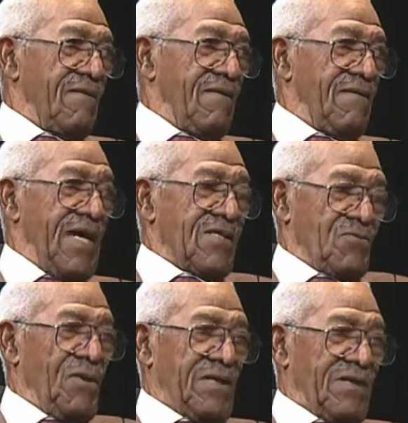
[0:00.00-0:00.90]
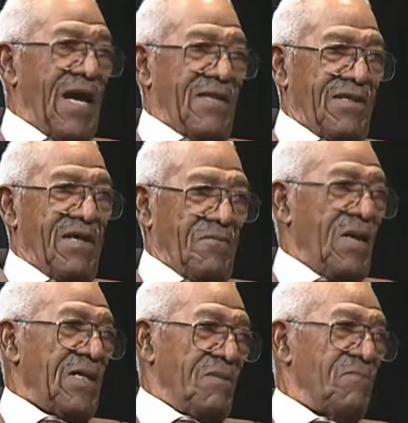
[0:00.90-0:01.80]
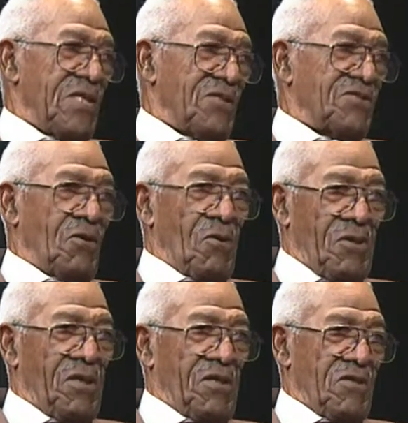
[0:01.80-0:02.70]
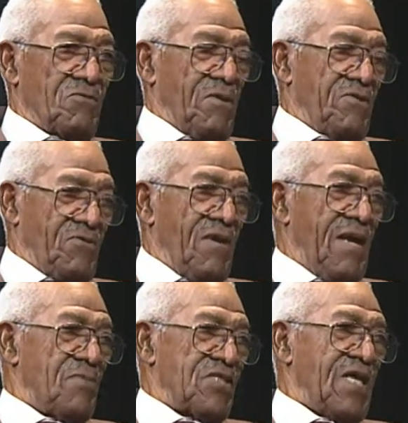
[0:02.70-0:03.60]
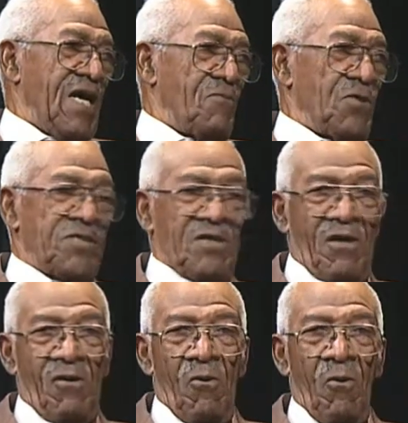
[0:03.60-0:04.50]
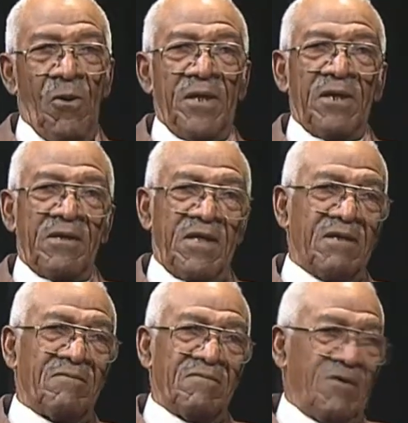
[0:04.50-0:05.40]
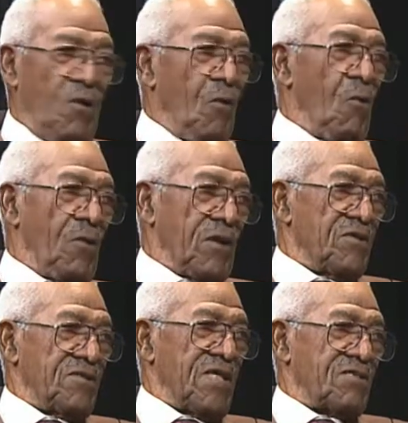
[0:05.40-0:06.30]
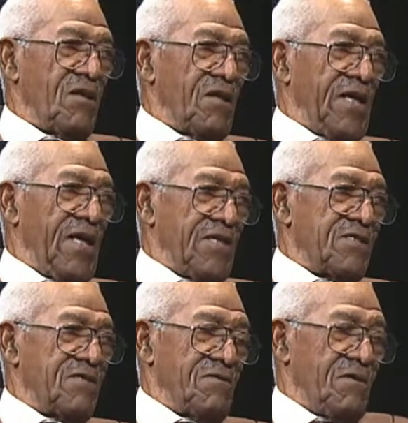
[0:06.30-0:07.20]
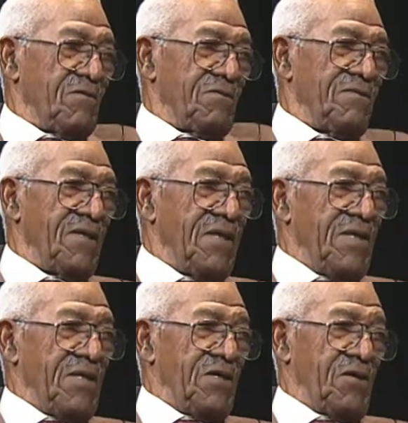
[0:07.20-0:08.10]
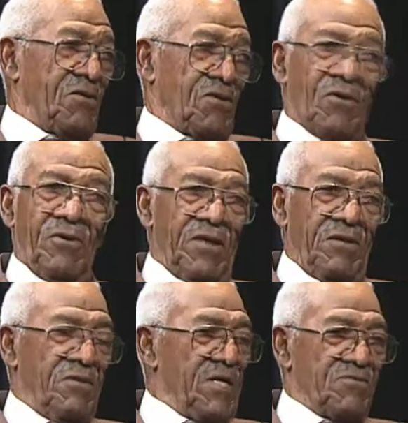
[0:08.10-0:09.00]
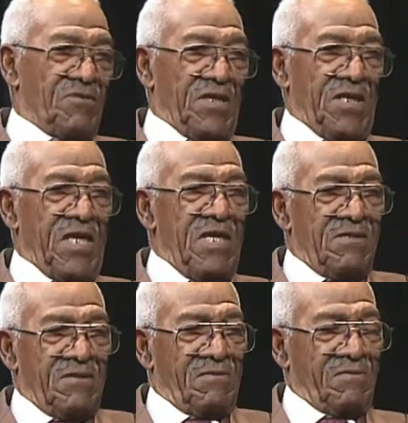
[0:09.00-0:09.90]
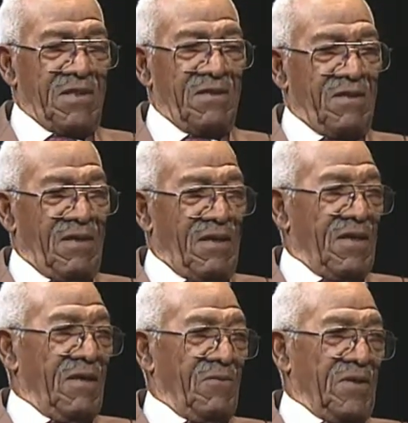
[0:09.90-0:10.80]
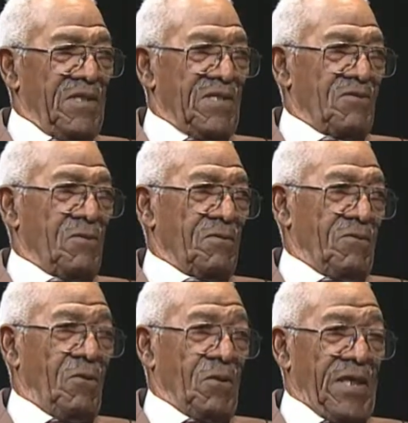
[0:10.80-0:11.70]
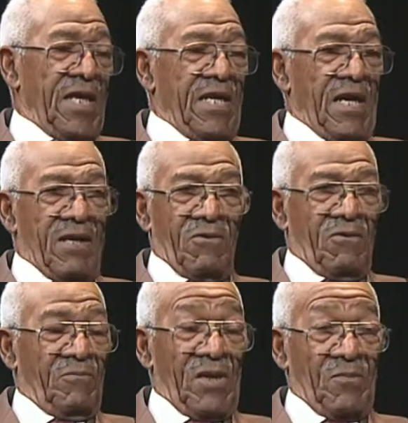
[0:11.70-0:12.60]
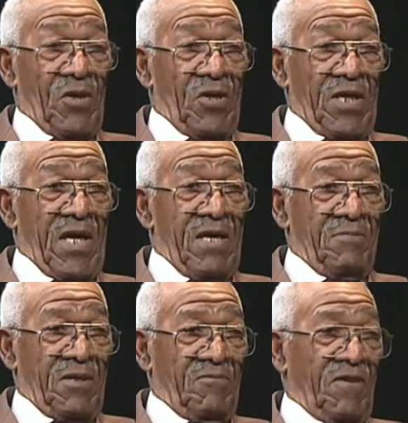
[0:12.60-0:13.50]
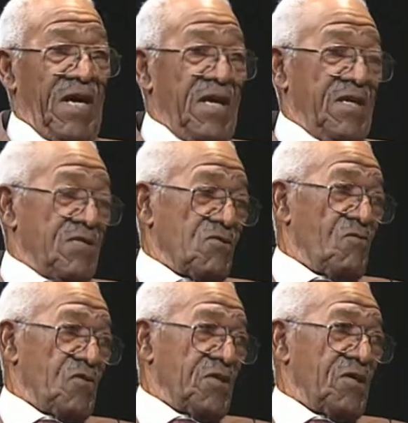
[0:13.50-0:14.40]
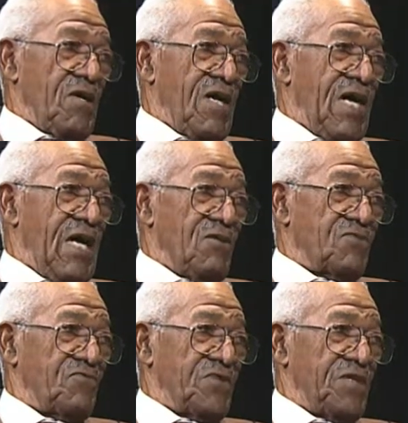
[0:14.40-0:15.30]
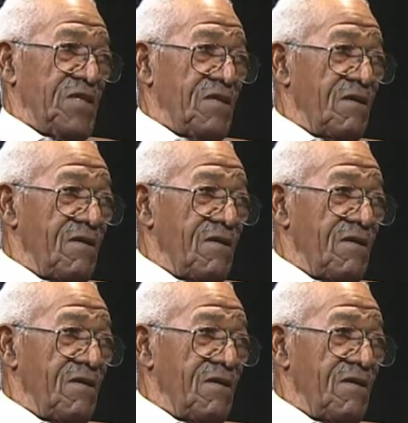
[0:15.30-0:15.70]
That's what I think made the meal so good, because we would grab a sandwich and a Coke and go, because that's all they let you, You couldn't go into a restaurant and eat. So when this old lady, I don't remember her name, invited us over to her house for dinner.